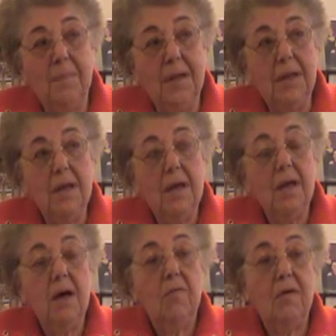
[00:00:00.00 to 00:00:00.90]
me
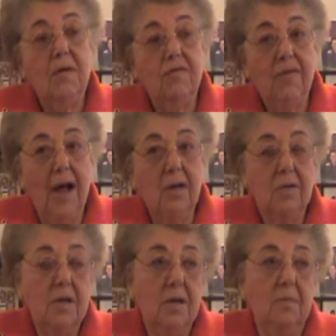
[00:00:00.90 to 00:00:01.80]
with the
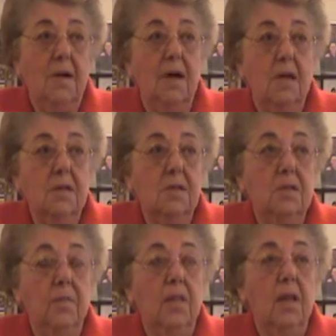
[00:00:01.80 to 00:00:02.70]
following remarks.